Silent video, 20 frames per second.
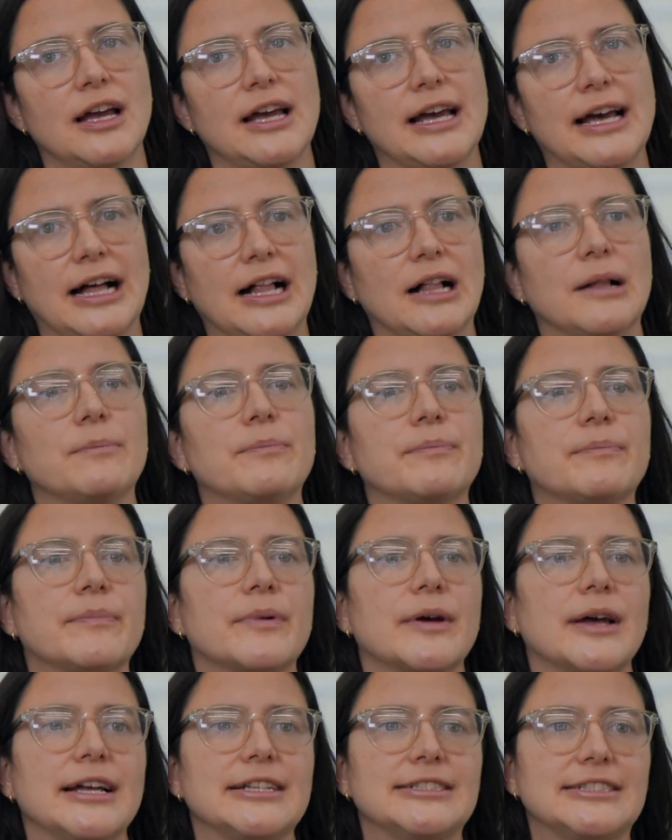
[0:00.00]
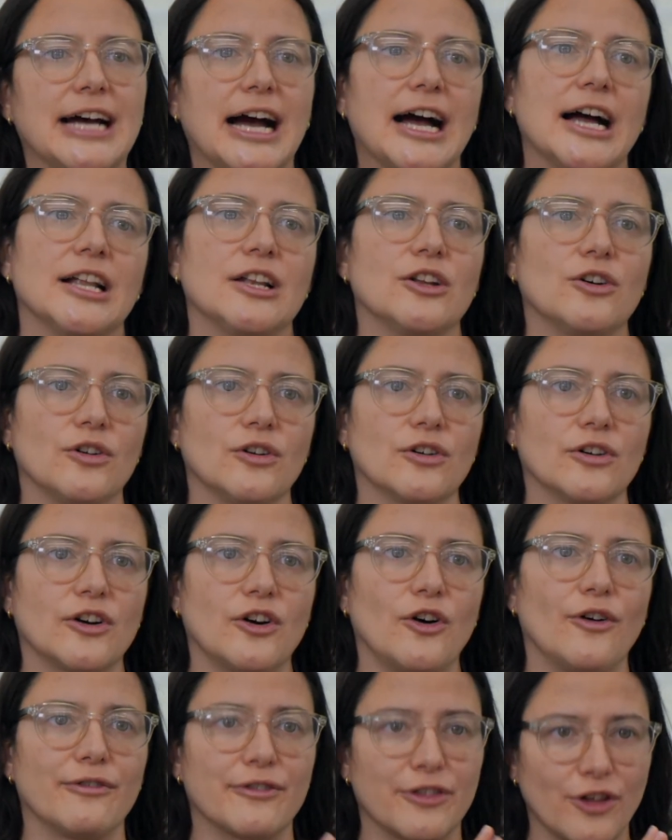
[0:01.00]
help a dialogue
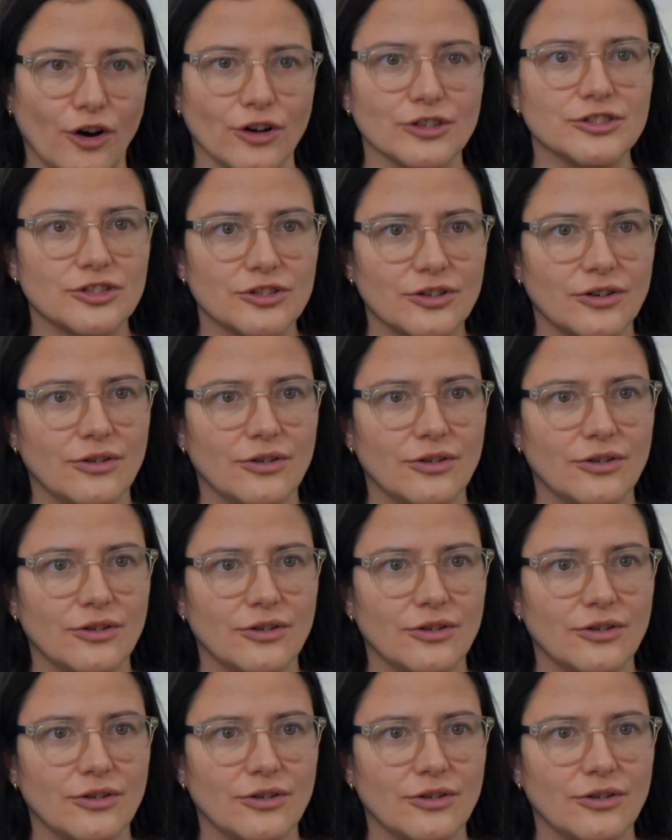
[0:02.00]
of thought